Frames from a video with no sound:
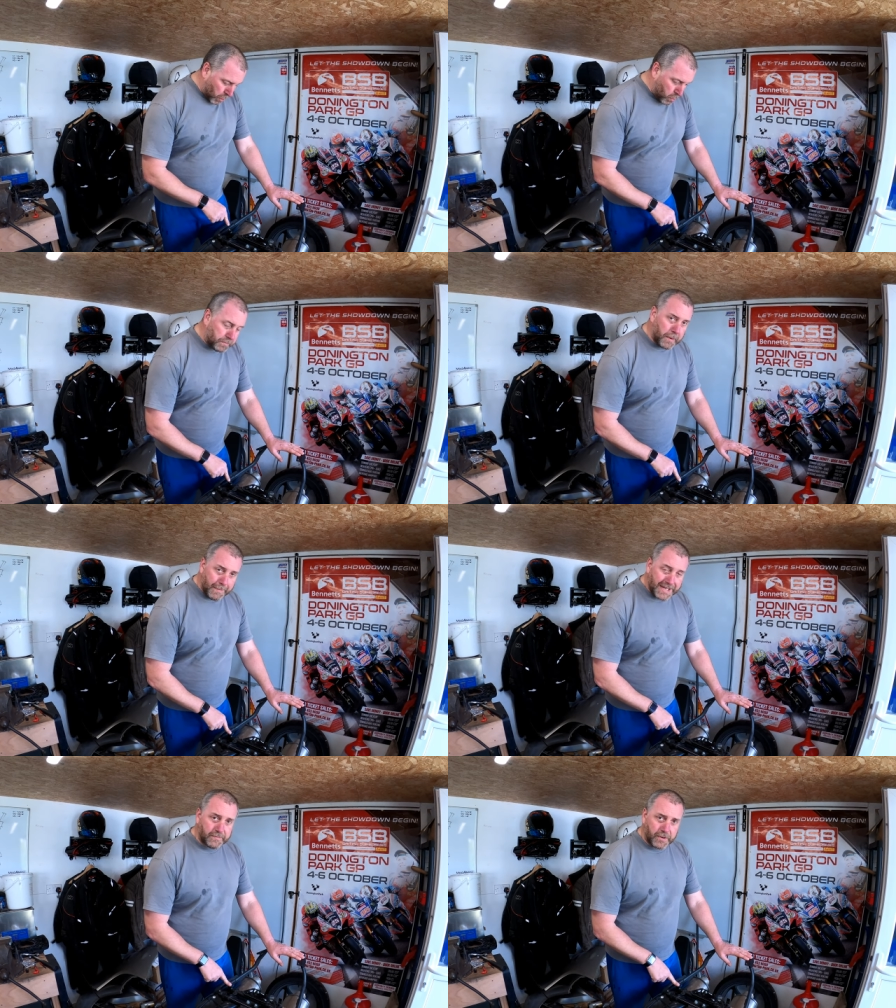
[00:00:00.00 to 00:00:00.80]
would be
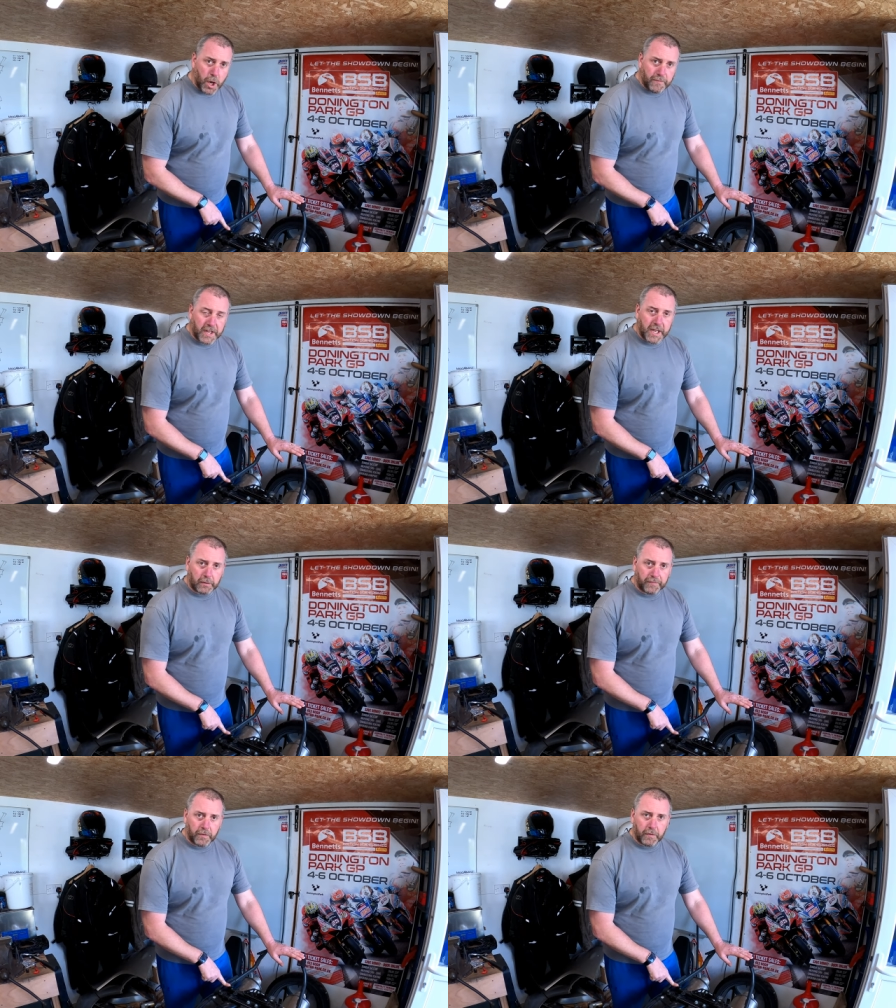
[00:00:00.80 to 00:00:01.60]
massively
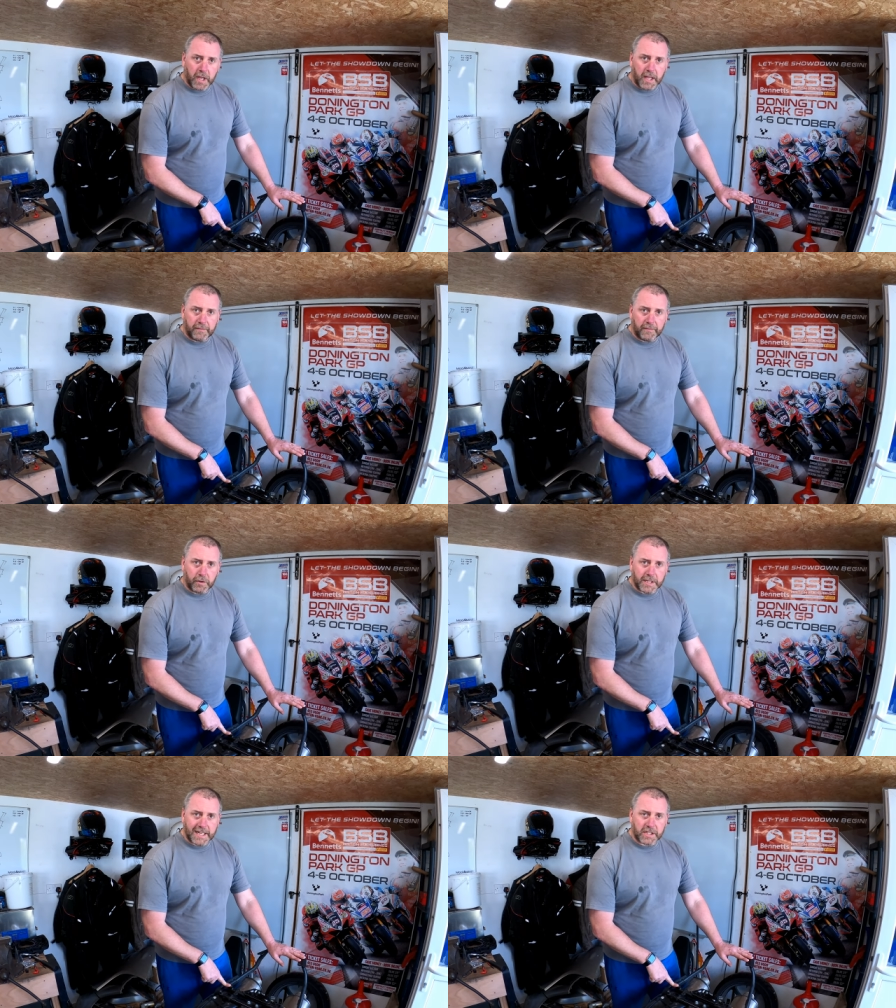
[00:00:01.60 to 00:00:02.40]
overkill for a, for
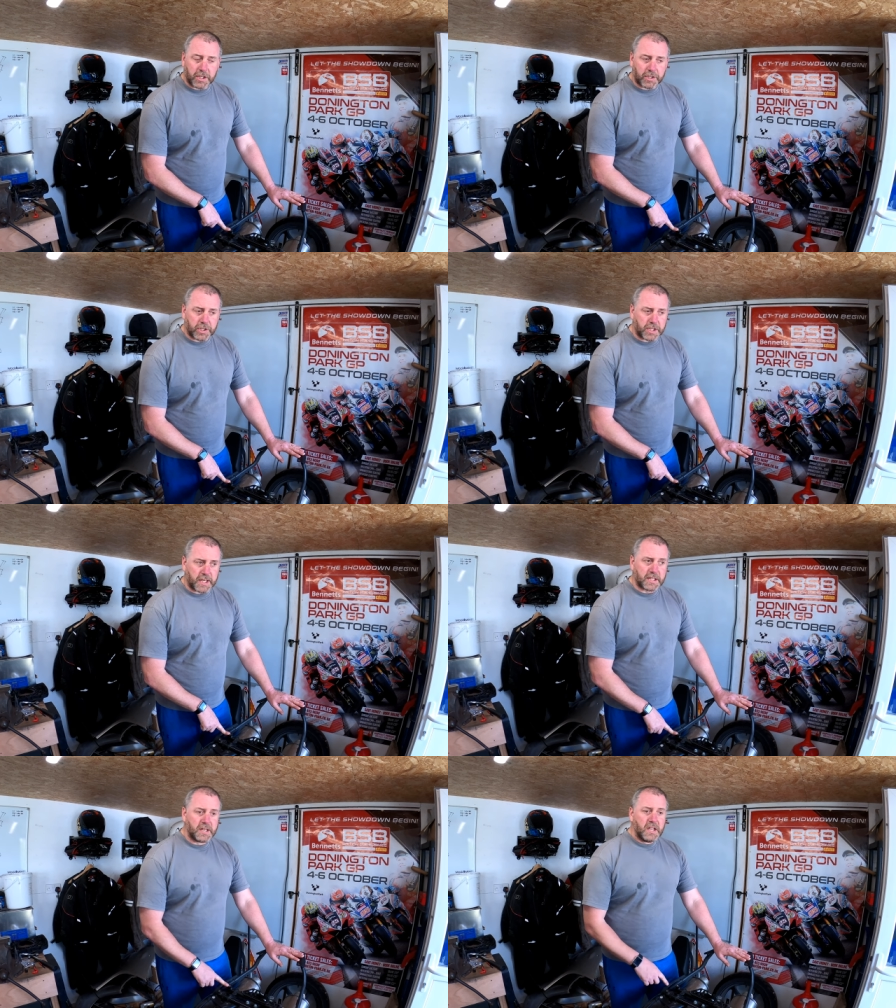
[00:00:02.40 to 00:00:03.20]
a task such as
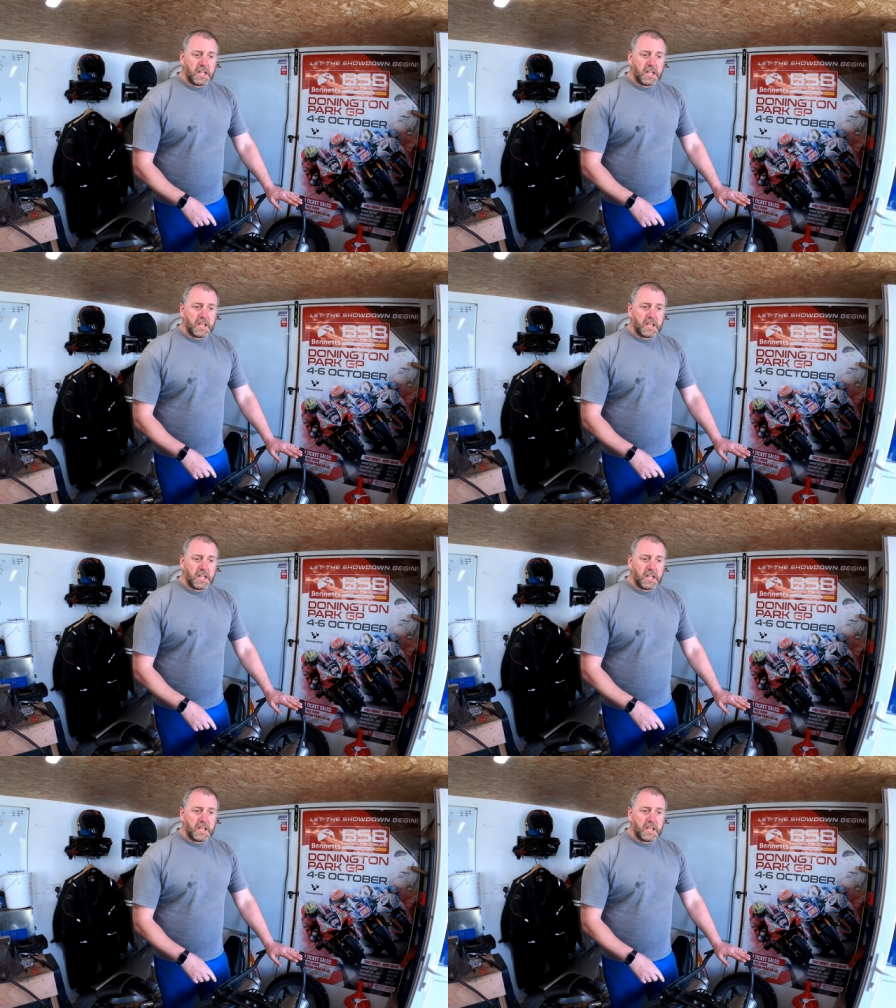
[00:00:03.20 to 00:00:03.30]
this.